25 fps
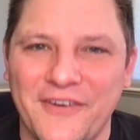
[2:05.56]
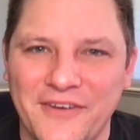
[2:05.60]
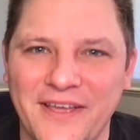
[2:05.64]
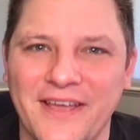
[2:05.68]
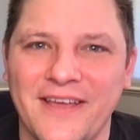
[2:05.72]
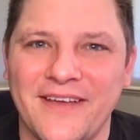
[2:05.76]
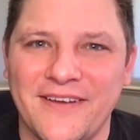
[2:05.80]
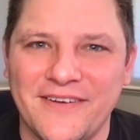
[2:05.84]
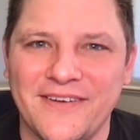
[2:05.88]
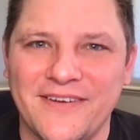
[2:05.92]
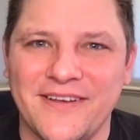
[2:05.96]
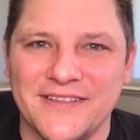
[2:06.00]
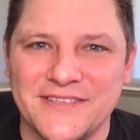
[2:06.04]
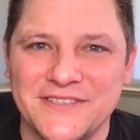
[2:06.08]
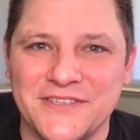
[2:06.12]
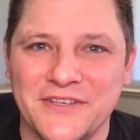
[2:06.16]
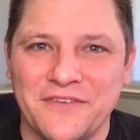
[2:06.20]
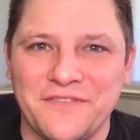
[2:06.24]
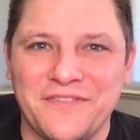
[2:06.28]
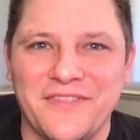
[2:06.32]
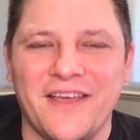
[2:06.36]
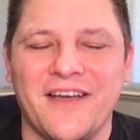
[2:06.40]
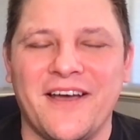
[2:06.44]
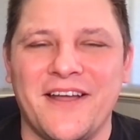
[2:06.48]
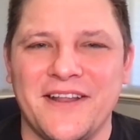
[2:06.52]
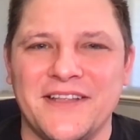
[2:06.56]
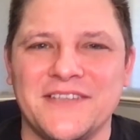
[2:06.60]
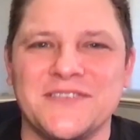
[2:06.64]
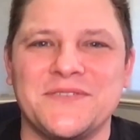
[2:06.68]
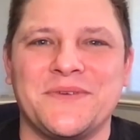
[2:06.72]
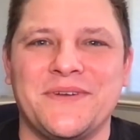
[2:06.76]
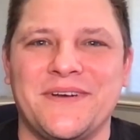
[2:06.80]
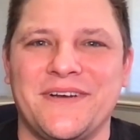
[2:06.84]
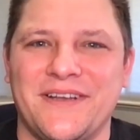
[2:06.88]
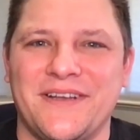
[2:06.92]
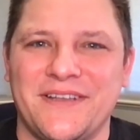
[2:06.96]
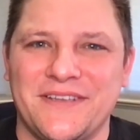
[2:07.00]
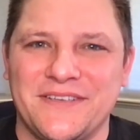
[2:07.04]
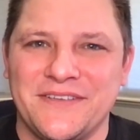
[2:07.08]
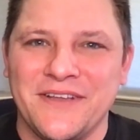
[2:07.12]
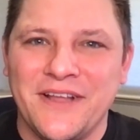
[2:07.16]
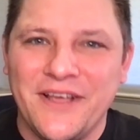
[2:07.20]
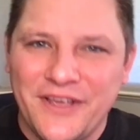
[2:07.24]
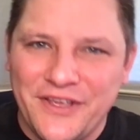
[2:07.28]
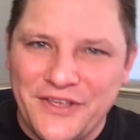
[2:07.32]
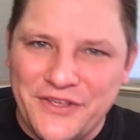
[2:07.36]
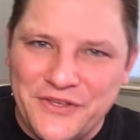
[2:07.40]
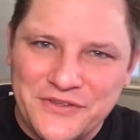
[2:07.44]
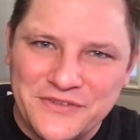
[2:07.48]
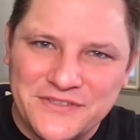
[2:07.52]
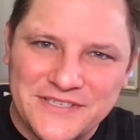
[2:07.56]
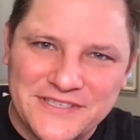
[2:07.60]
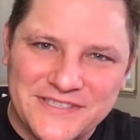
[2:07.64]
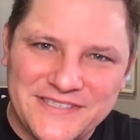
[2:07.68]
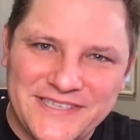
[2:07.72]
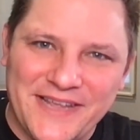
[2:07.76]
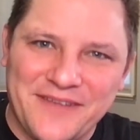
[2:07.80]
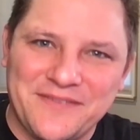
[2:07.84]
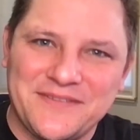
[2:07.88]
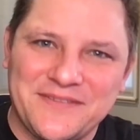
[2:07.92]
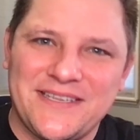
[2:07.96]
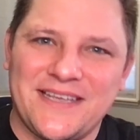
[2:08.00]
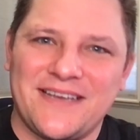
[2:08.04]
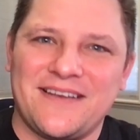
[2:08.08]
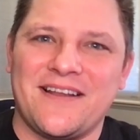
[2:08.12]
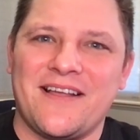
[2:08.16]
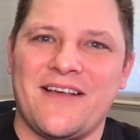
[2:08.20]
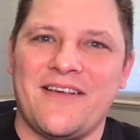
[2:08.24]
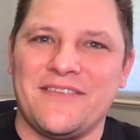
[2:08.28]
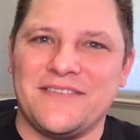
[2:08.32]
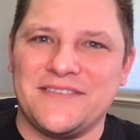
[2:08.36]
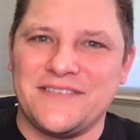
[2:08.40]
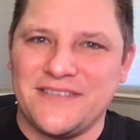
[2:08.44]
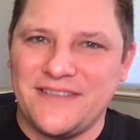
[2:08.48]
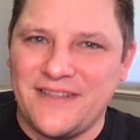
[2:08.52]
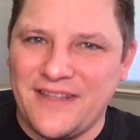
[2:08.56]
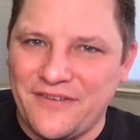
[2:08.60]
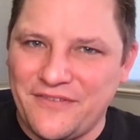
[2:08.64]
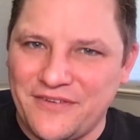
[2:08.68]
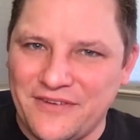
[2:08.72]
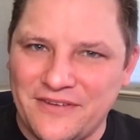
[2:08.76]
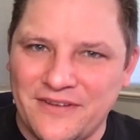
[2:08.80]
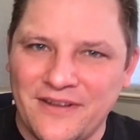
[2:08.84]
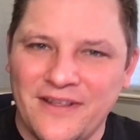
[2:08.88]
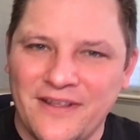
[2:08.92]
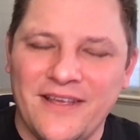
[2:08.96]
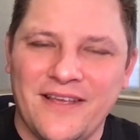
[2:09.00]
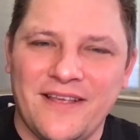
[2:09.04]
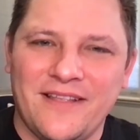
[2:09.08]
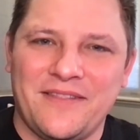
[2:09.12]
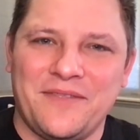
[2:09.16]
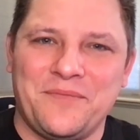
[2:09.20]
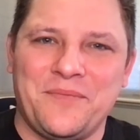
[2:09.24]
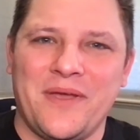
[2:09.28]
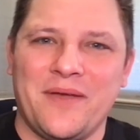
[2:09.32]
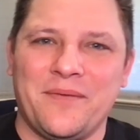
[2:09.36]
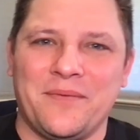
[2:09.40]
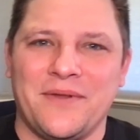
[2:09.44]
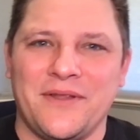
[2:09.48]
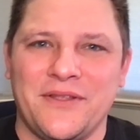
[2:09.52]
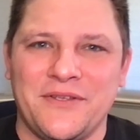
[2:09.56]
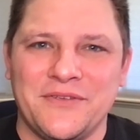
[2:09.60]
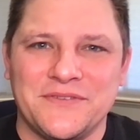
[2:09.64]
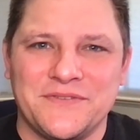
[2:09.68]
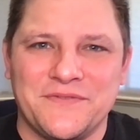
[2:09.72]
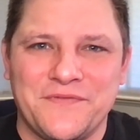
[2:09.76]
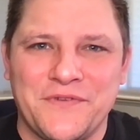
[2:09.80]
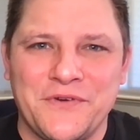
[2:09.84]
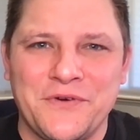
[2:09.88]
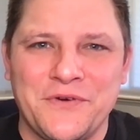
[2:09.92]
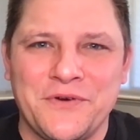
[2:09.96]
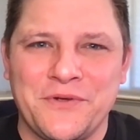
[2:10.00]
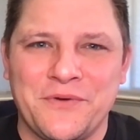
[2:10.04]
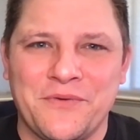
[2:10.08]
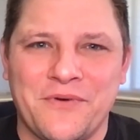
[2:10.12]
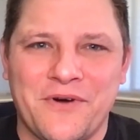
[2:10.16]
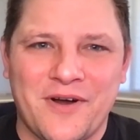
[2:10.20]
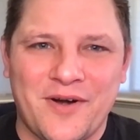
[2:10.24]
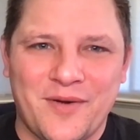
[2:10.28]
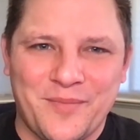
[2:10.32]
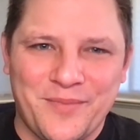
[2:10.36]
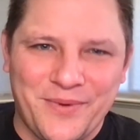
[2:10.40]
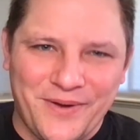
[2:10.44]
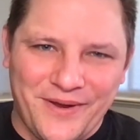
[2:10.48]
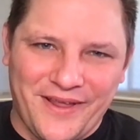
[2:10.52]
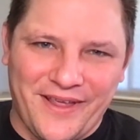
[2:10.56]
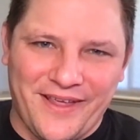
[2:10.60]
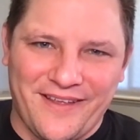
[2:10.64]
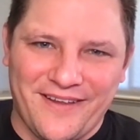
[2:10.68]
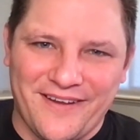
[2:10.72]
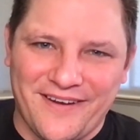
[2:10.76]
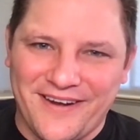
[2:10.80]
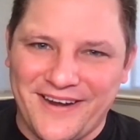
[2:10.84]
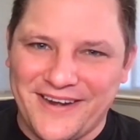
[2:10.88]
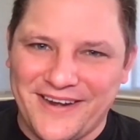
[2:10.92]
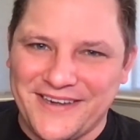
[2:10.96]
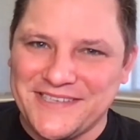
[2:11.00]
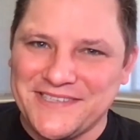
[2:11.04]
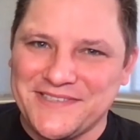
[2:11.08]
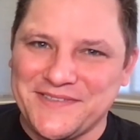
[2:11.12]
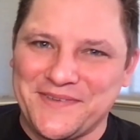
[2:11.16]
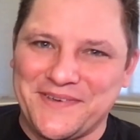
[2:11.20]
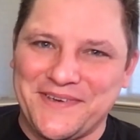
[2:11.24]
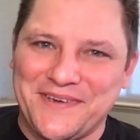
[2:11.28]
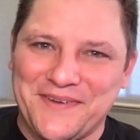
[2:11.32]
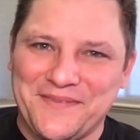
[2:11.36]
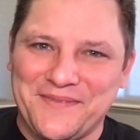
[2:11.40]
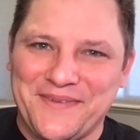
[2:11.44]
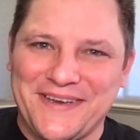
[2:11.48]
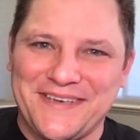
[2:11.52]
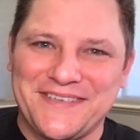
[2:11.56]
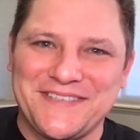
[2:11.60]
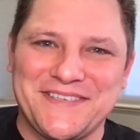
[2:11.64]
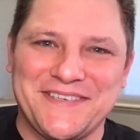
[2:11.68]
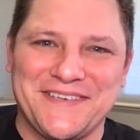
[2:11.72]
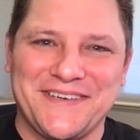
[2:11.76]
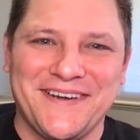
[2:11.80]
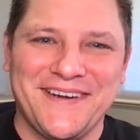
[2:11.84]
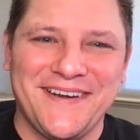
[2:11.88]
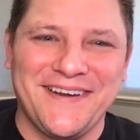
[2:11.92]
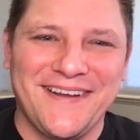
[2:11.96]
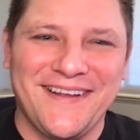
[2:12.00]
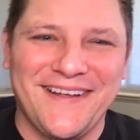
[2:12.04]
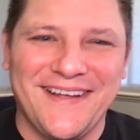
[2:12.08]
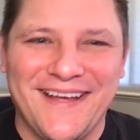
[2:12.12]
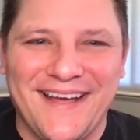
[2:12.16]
Okay. So if the audience wanted to use the same technology, they'd be able to use VooDoo RPA. All right, just wanted to make sure.